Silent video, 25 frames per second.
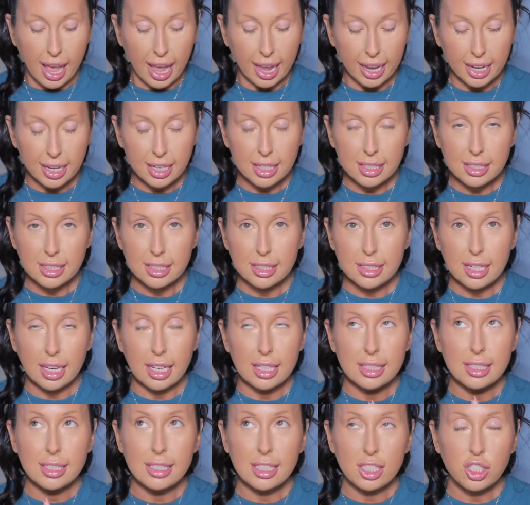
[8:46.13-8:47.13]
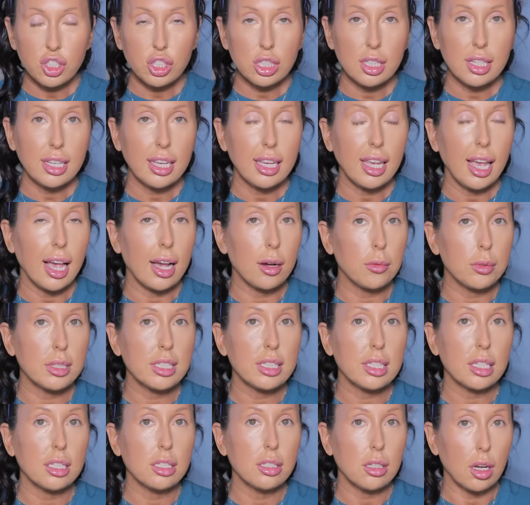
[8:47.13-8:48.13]
And initially, I
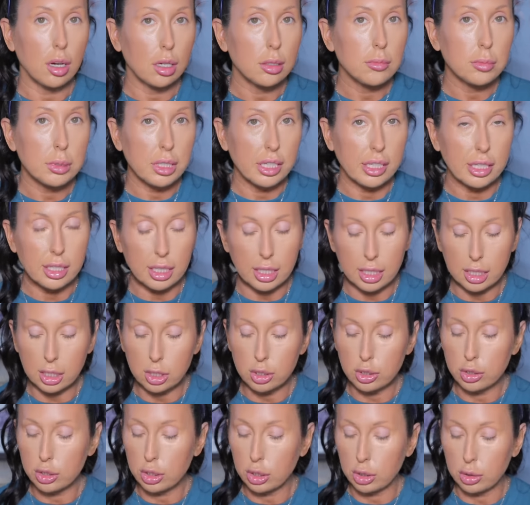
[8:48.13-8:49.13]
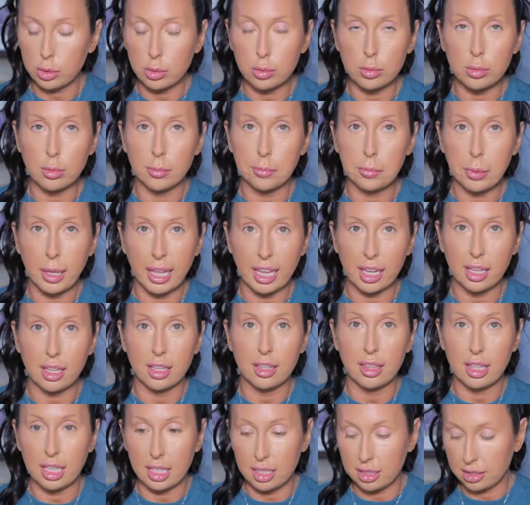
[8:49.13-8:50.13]
was not planning to pick
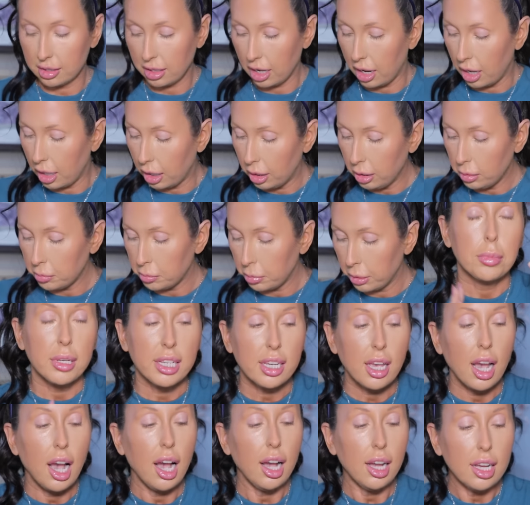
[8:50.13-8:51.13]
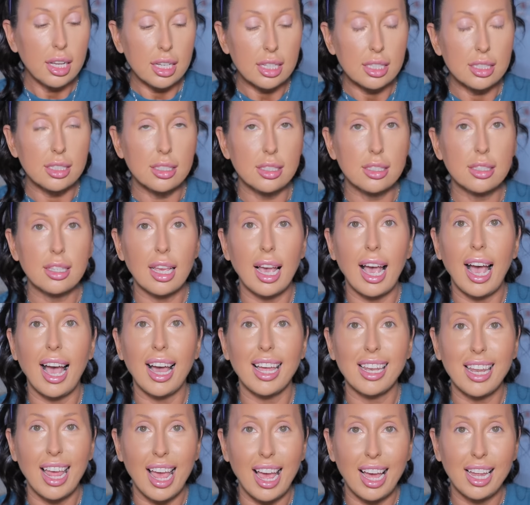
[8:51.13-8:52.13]
these up because
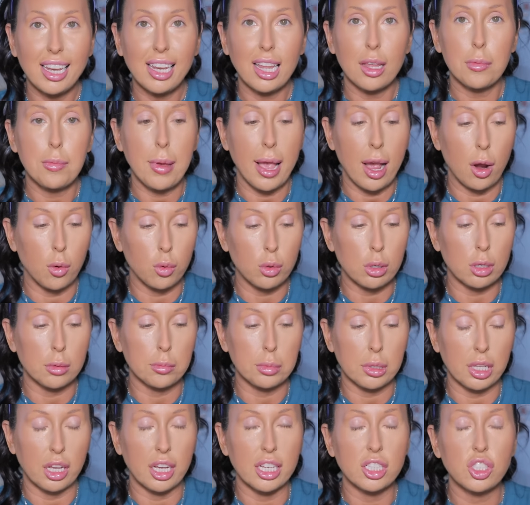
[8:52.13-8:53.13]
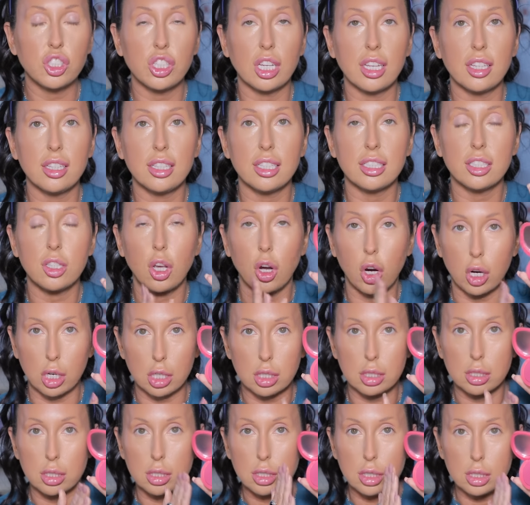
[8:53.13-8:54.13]
I had a powder blush in this
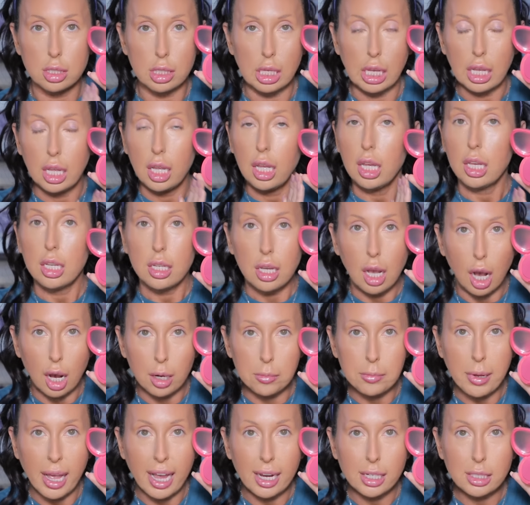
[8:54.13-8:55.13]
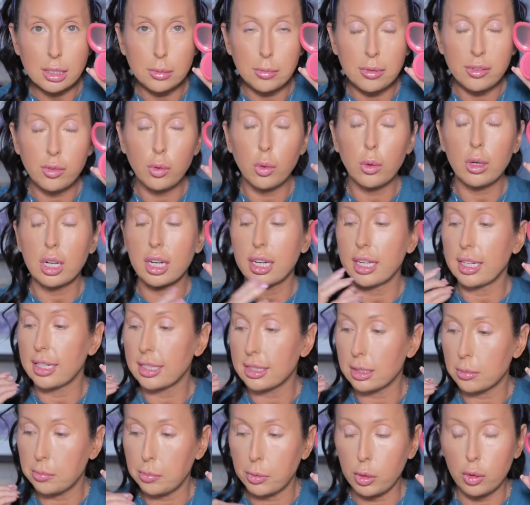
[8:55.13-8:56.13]
heart compact before, and
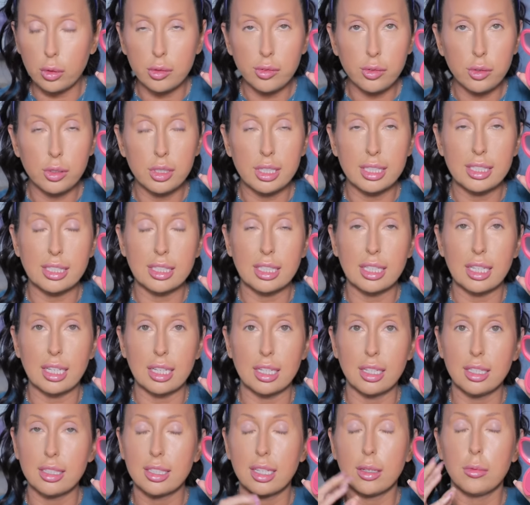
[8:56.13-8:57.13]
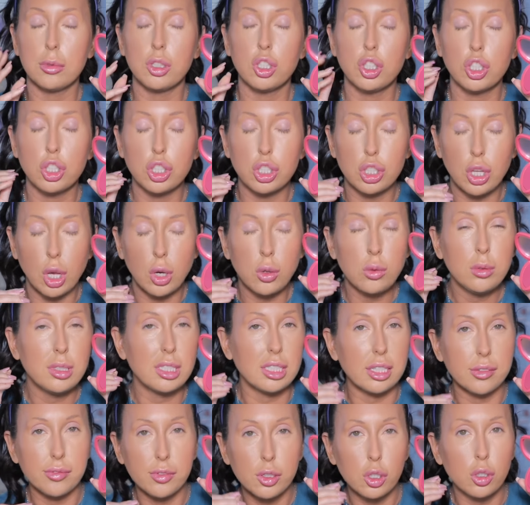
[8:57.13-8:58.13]
as beautiful as it is, it was so
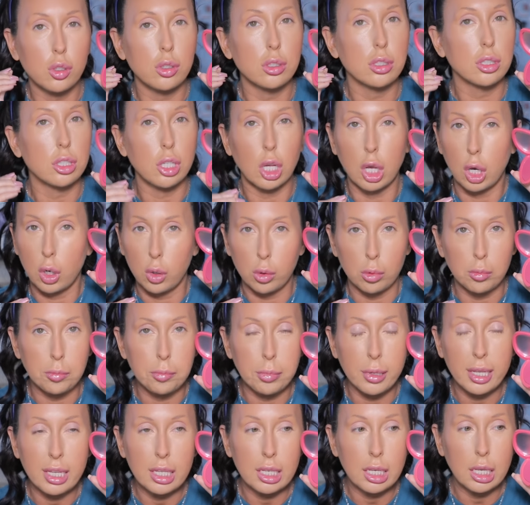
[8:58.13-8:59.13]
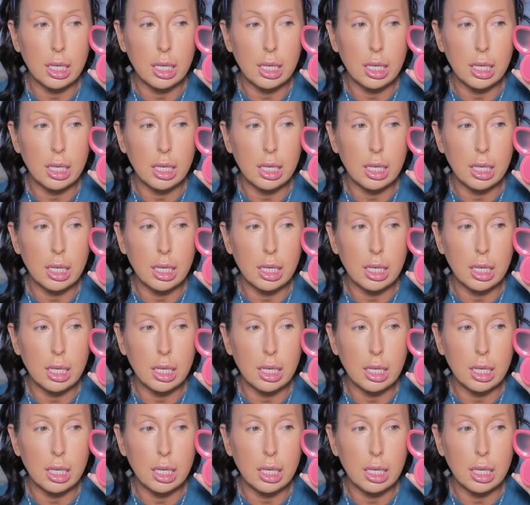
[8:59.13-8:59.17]
difficult to open